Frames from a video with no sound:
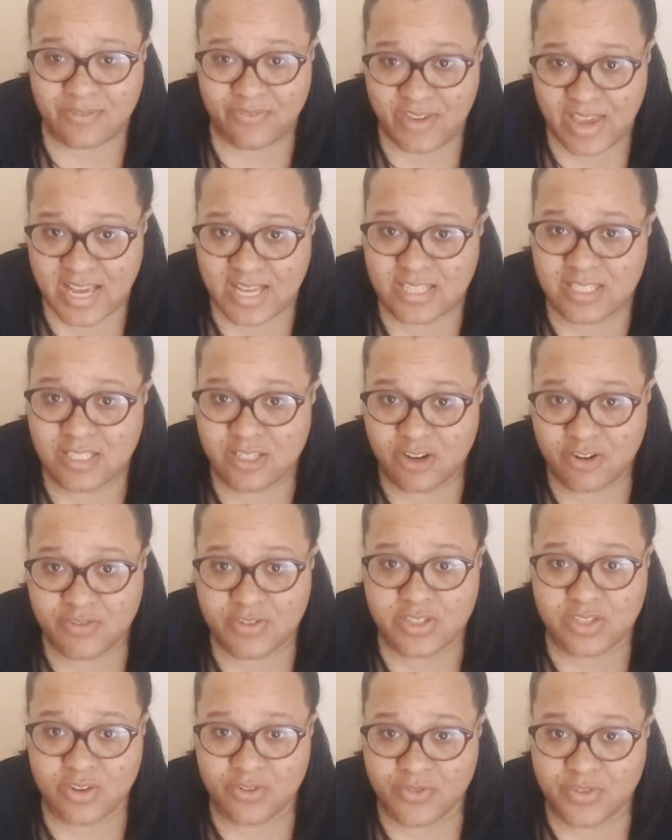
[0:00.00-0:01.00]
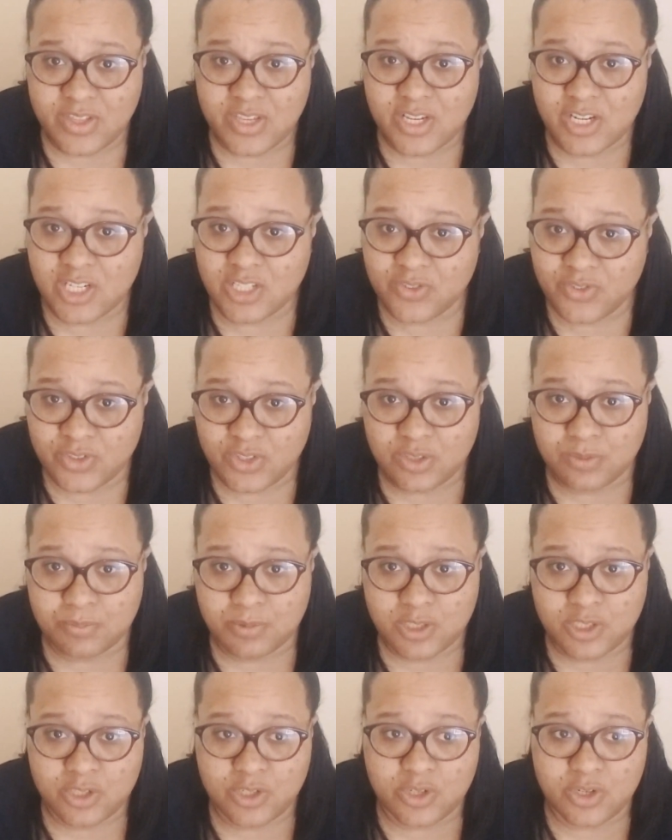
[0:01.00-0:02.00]
fan service over the years for
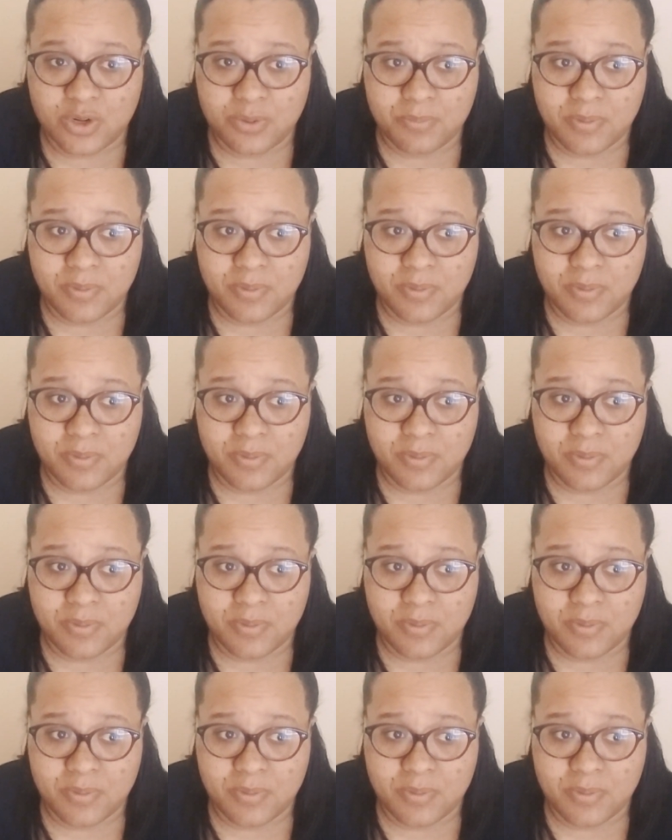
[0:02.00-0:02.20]
Super Junior,